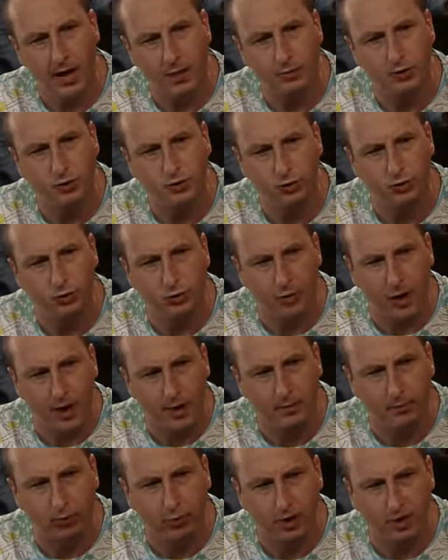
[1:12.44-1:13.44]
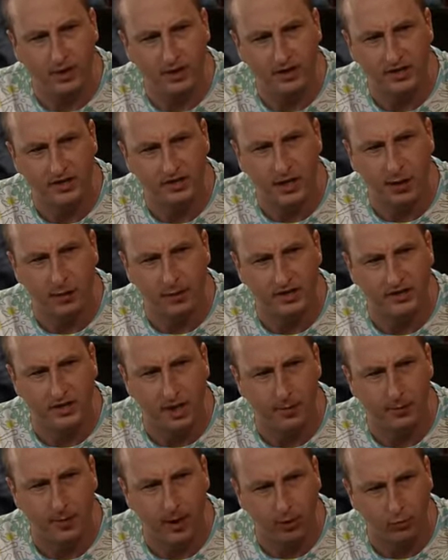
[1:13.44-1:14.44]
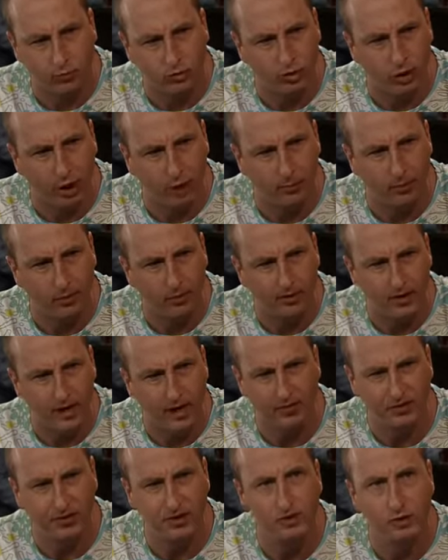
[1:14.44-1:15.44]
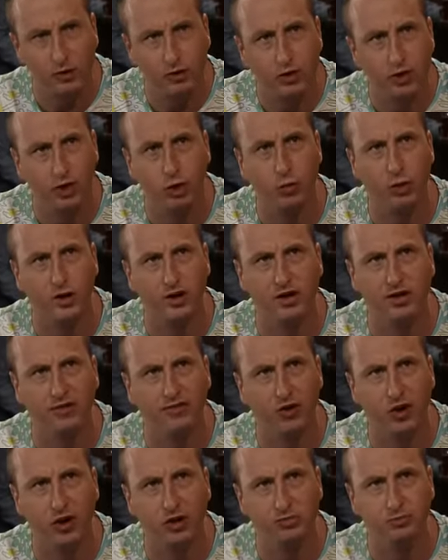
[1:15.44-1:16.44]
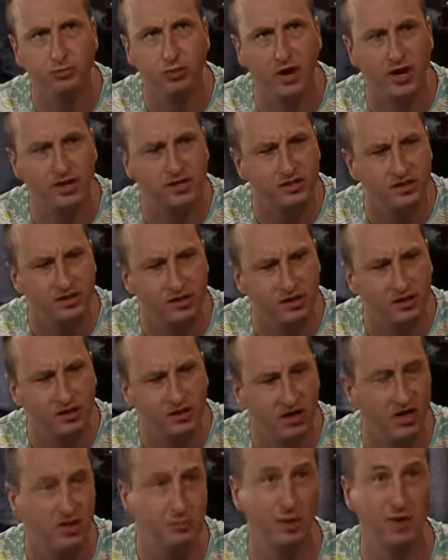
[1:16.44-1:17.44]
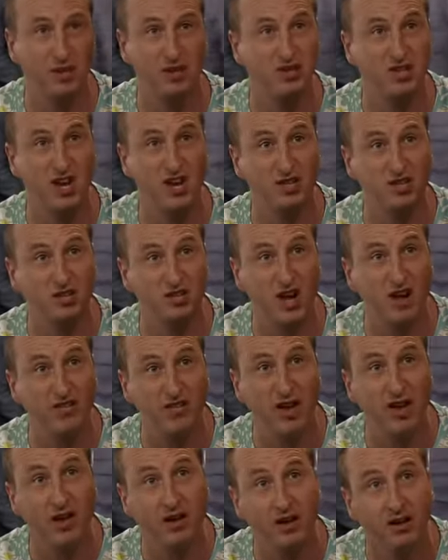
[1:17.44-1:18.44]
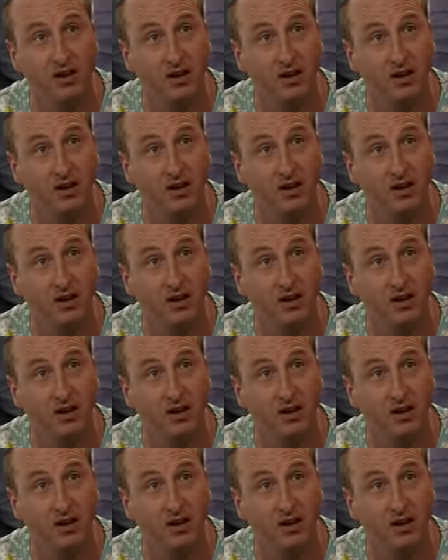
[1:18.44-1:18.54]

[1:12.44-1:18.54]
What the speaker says: I always wonder what employee discount is at a pound shop. Everything's only a quid in the first place. It's better say just have it.